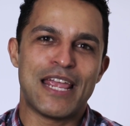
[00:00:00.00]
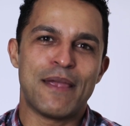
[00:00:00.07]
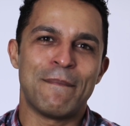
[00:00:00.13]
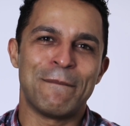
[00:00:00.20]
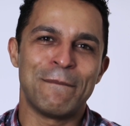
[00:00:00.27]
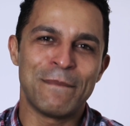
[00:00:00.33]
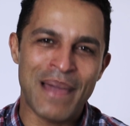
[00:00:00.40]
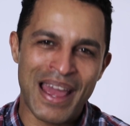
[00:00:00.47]

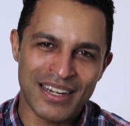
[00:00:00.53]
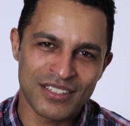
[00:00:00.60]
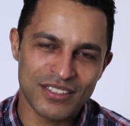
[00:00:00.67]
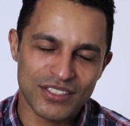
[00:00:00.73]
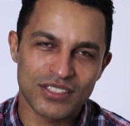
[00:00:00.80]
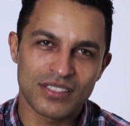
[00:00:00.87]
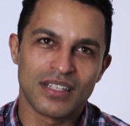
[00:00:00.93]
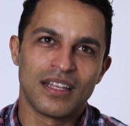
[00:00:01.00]

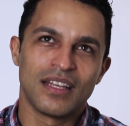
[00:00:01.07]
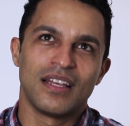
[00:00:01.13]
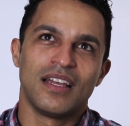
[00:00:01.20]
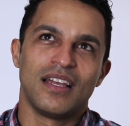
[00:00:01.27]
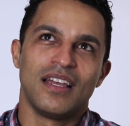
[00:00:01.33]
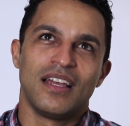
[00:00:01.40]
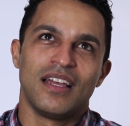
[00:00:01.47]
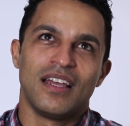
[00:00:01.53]
immense
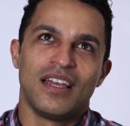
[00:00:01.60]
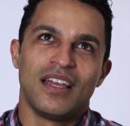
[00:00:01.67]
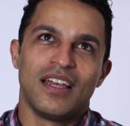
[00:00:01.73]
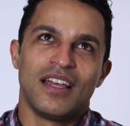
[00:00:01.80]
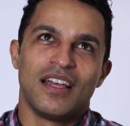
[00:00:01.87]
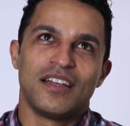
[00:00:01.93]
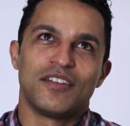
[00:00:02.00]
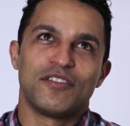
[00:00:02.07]

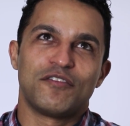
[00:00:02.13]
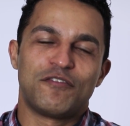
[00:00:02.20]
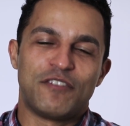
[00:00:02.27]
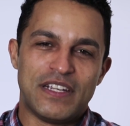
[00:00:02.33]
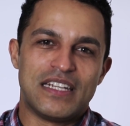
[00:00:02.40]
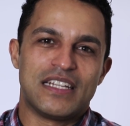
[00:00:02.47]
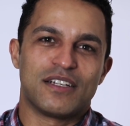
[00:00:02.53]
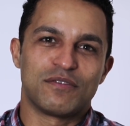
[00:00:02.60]

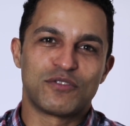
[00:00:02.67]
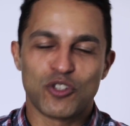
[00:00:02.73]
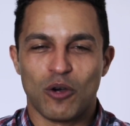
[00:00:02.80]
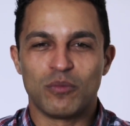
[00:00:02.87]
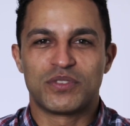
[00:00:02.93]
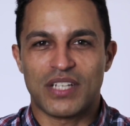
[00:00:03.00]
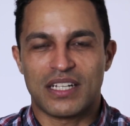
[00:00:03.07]
feeling of job